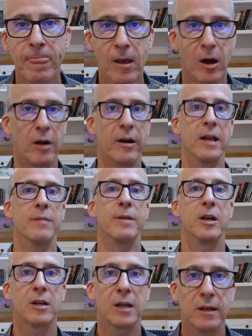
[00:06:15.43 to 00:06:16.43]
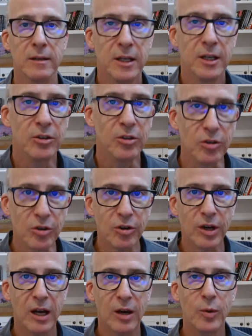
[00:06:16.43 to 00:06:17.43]
All right, America, you know
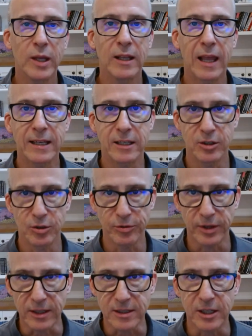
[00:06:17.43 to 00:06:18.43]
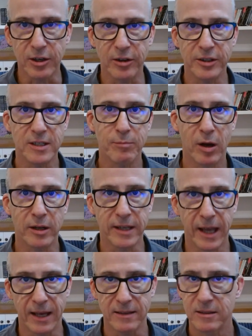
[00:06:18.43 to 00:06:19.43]
how we like to do things here on this
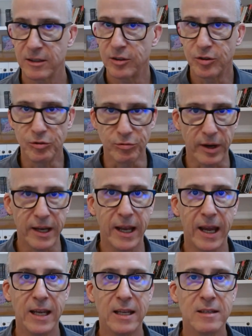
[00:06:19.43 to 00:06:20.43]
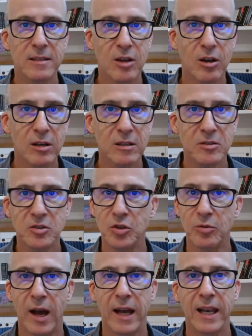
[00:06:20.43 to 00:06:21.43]
podcast. Great 80s songs
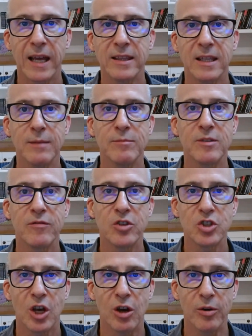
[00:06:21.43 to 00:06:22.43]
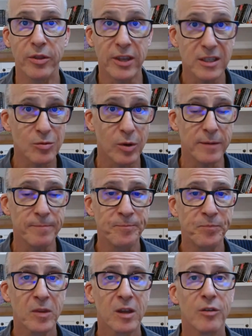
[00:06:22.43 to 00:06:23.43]
to highlight themes of the show. And this one,
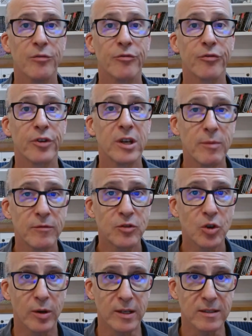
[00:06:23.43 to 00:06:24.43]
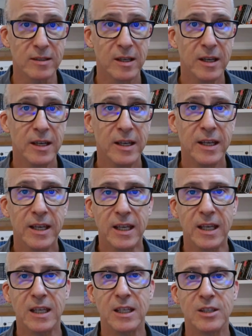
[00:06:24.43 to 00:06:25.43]
Freedom of Choice,
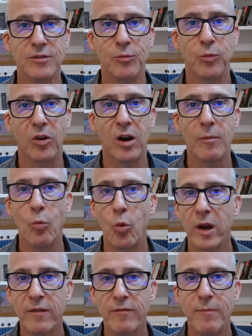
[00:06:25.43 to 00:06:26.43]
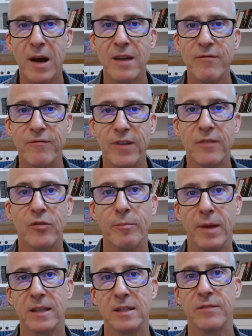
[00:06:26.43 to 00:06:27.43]
is from one of my favorite
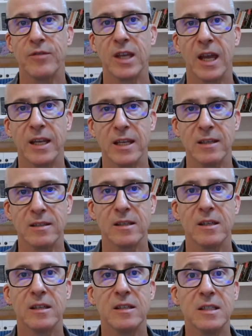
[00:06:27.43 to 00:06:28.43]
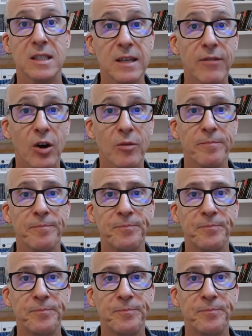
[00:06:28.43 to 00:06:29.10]
bands of the 80s, Devo.